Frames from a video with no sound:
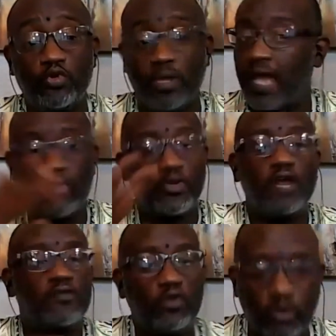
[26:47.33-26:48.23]
I
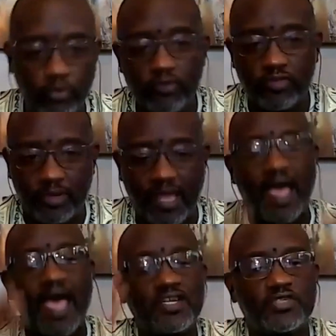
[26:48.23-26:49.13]
just want you,
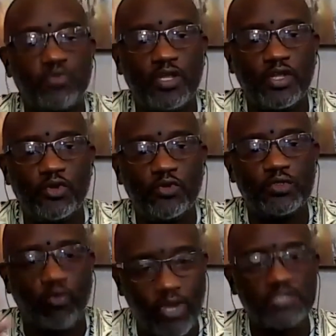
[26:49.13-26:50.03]
and I don't care if you agree
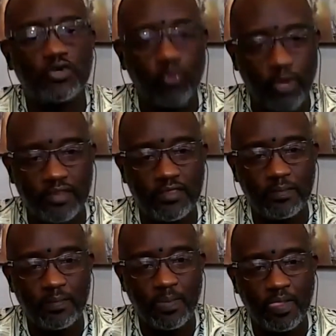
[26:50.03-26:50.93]
with me or not, I just
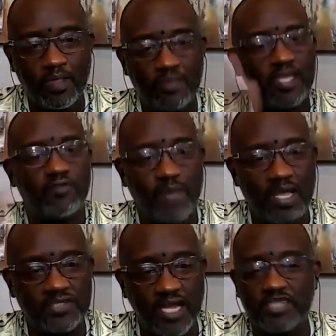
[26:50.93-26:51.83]
want you to
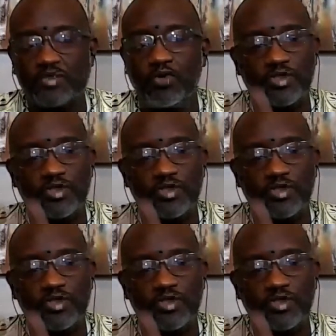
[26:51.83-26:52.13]
wrestle with